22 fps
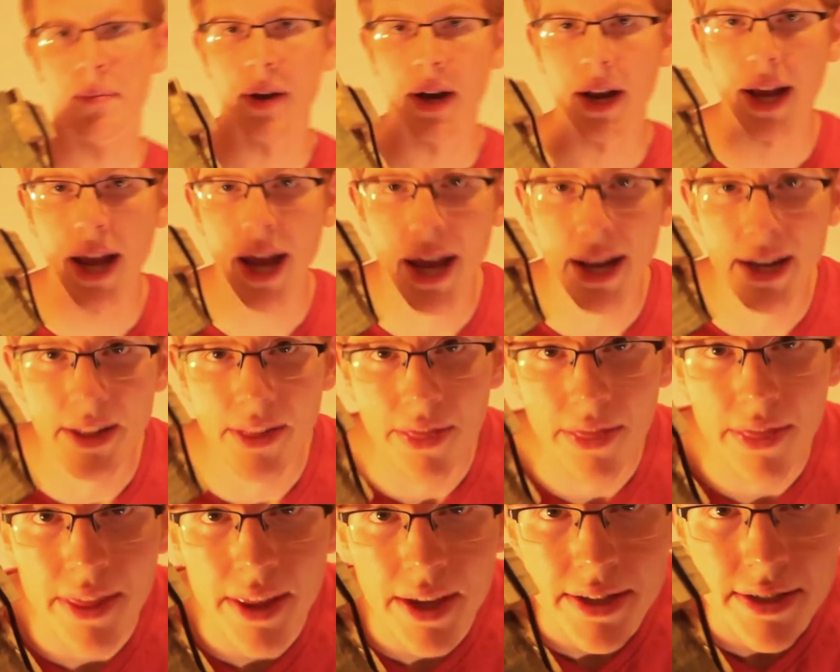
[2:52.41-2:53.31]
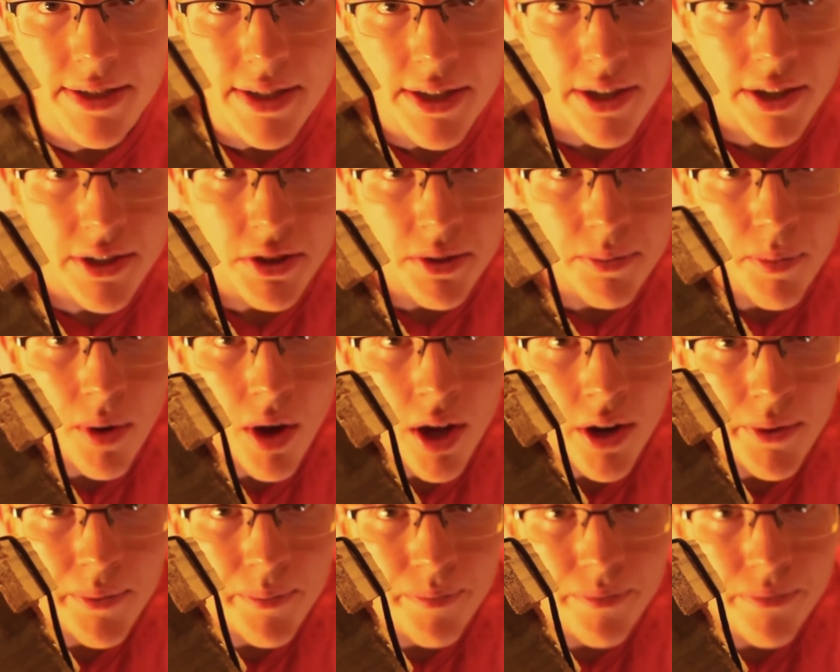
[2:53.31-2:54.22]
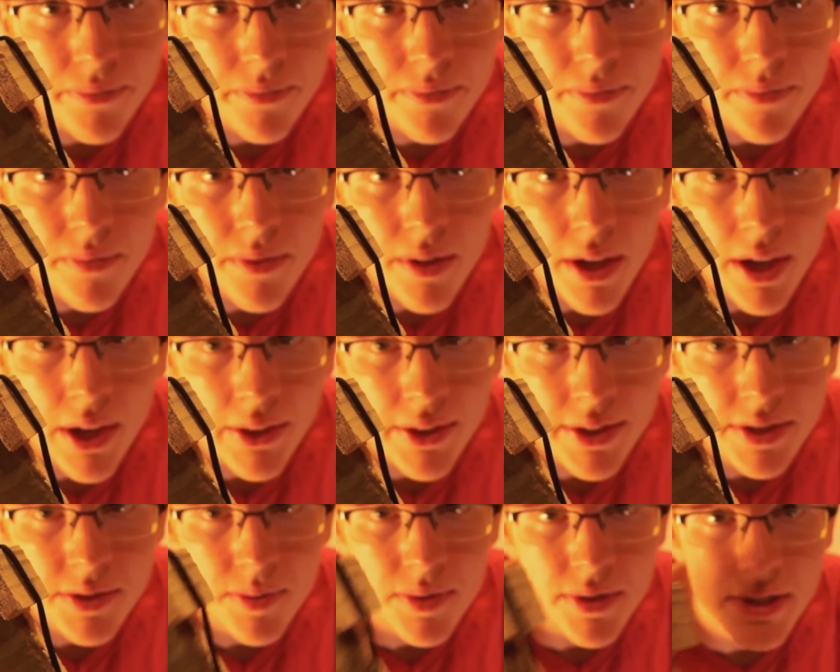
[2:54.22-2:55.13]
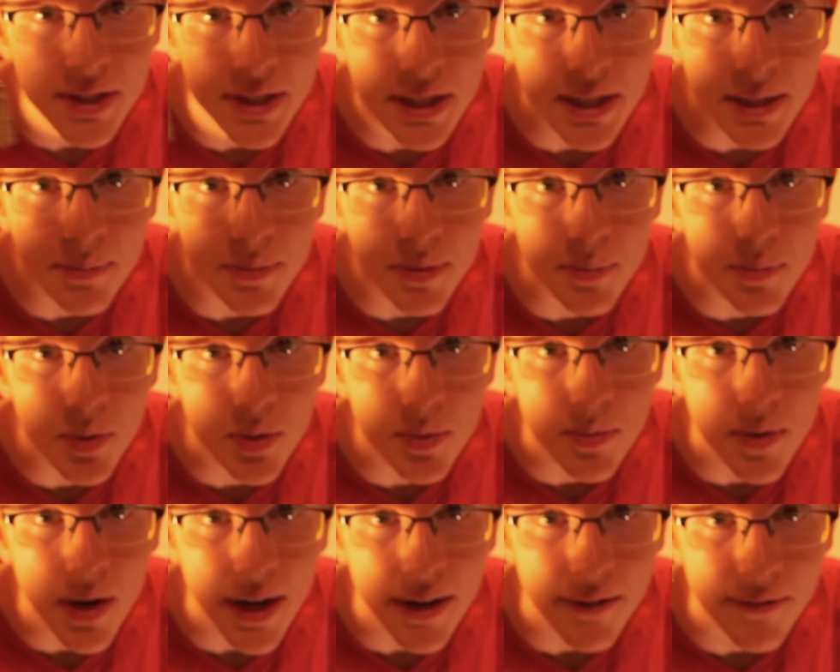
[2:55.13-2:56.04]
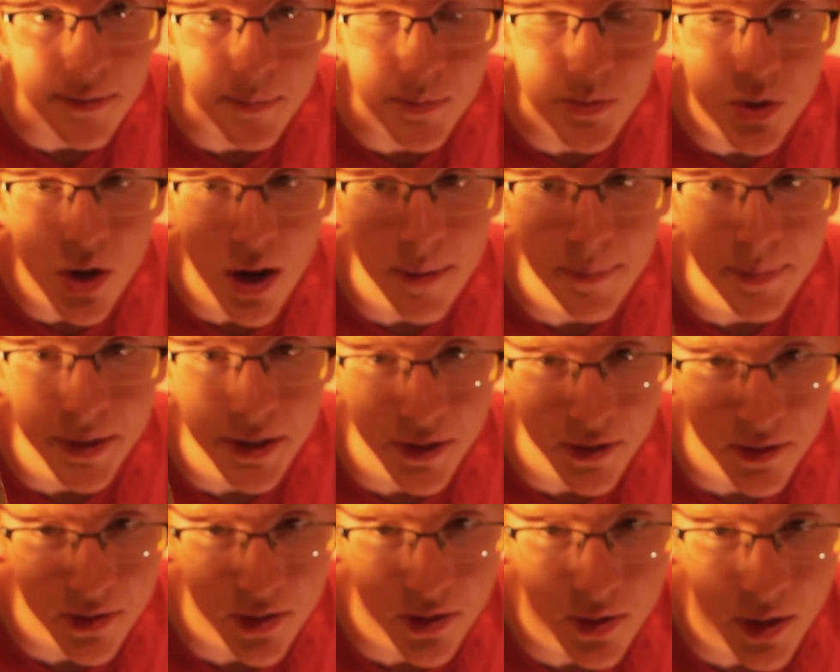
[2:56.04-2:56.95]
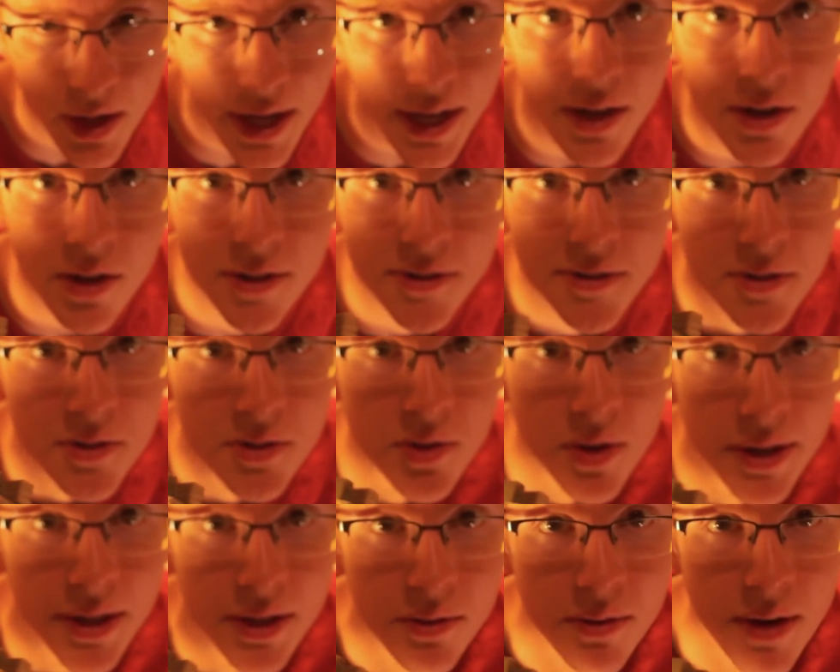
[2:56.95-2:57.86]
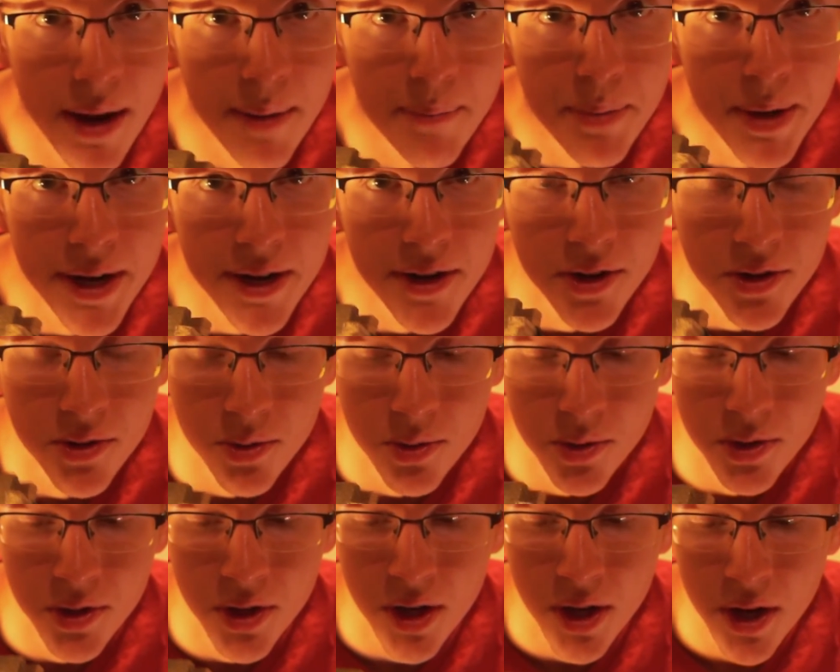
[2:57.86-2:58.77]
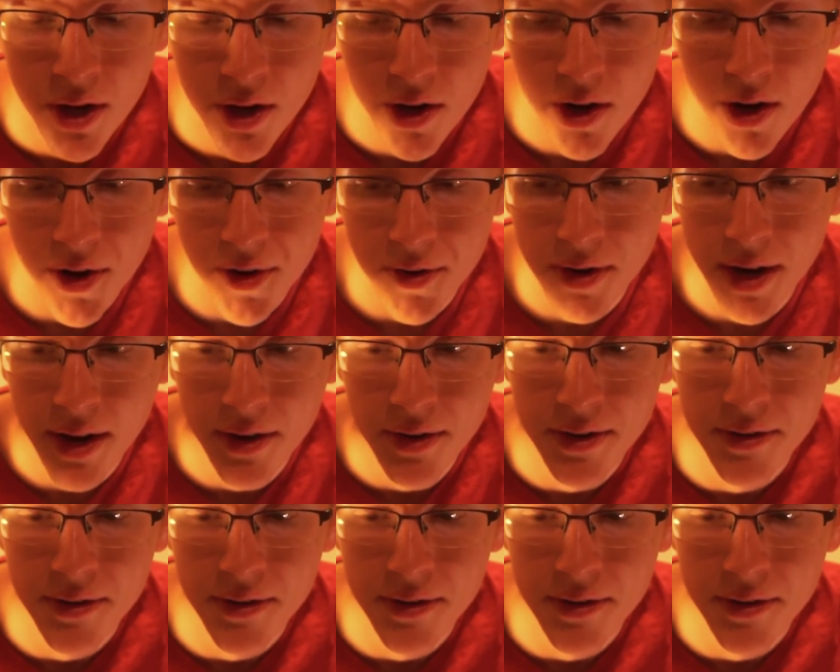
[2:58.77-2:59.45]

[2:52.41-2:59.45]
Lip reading: but I added this here at the bottom, and this was to keep the boomerang from dropping through and also so I could wrap paracord around